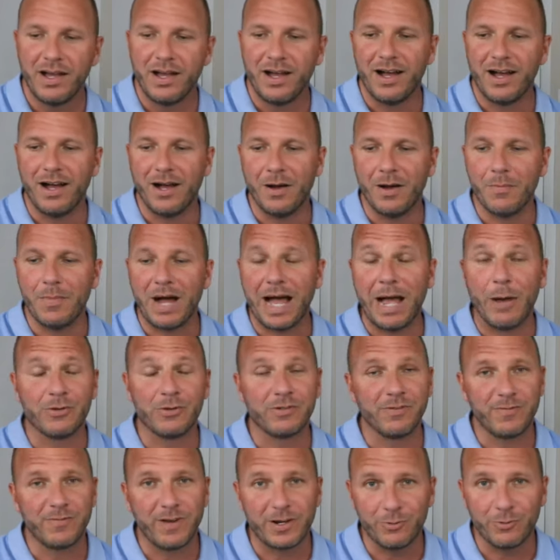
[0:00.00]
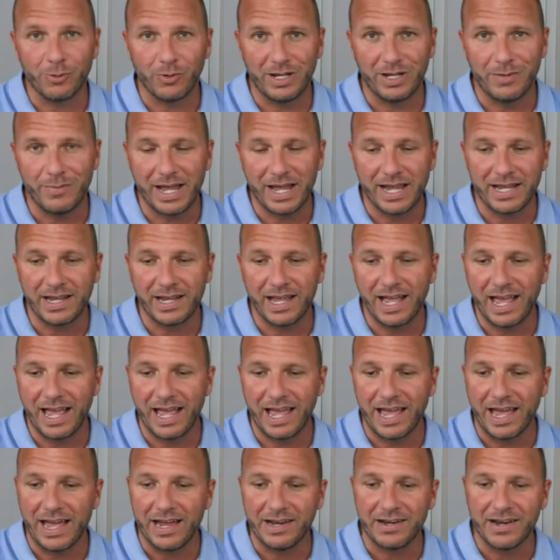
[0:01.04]
I was a federal inmate,
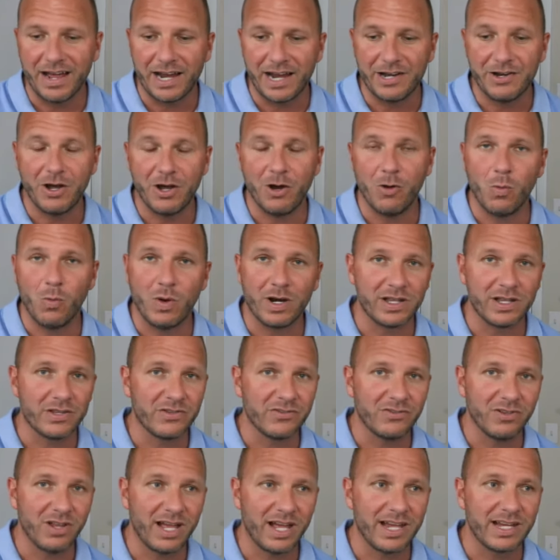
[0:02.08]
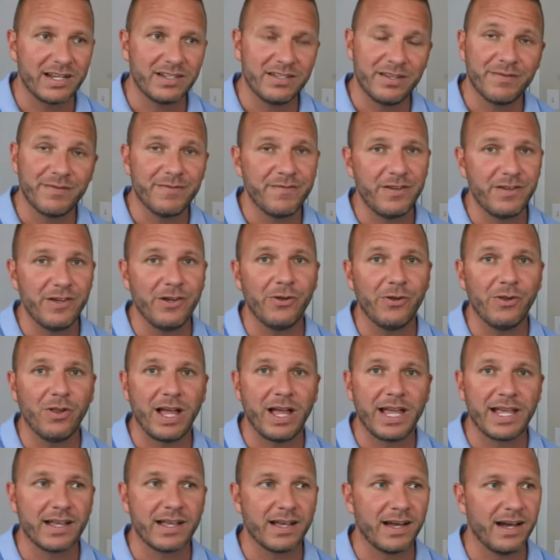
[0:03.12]
and I know what it's like to feel like